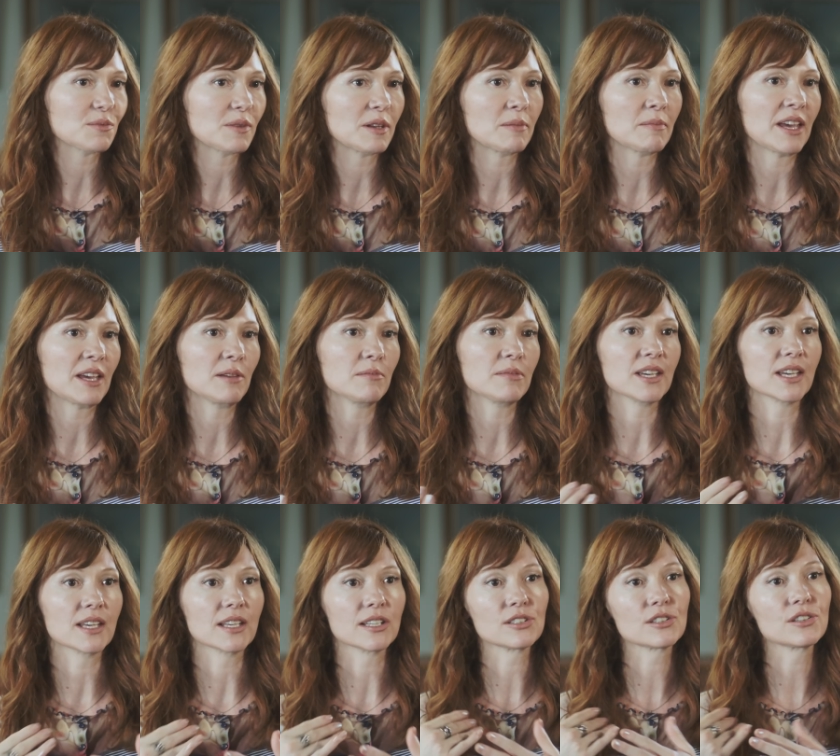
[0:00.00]
We may
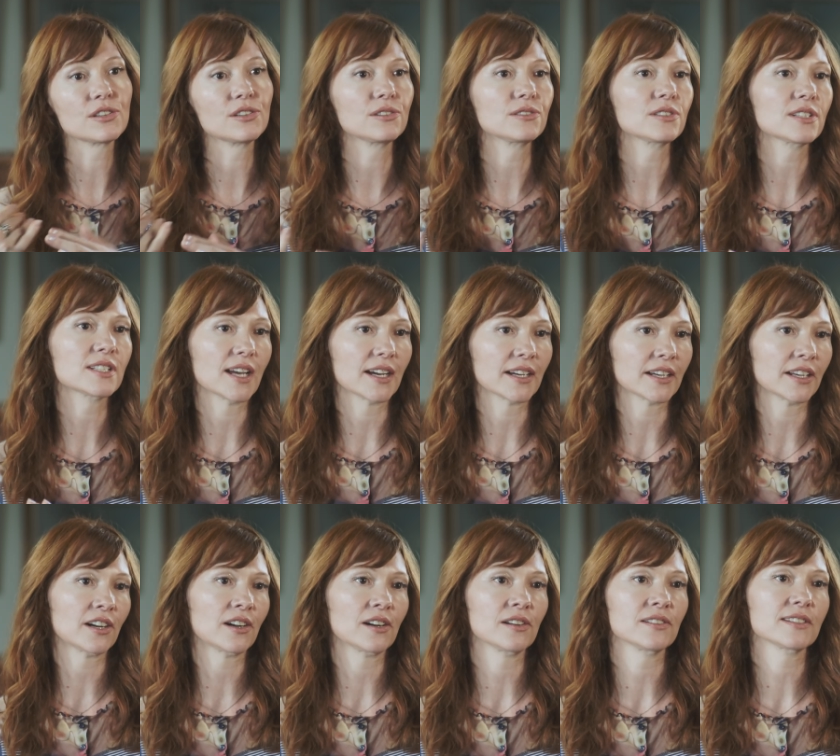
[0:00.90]
be too stuck in
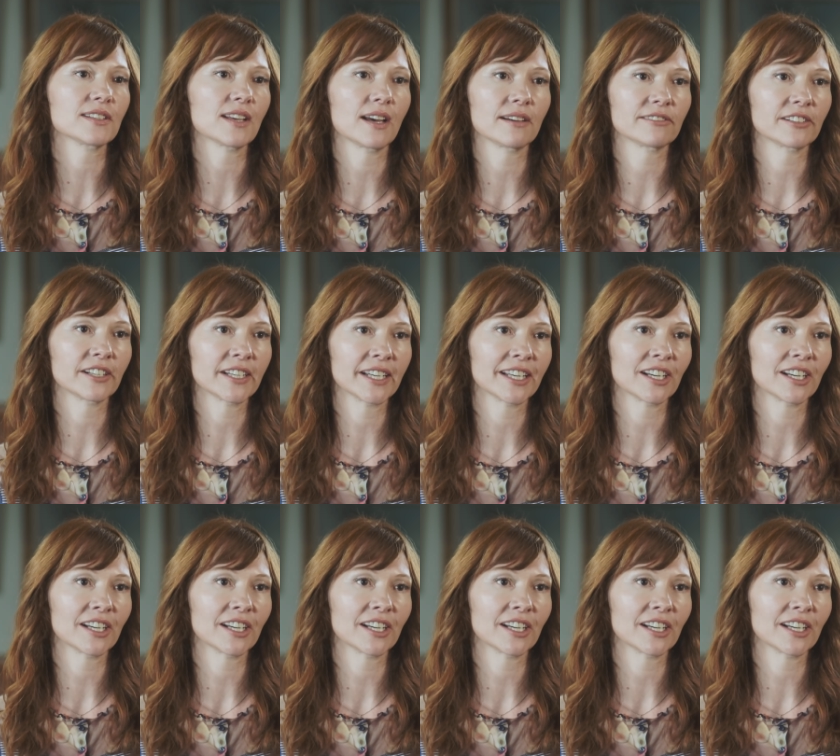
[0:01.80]
our own suffering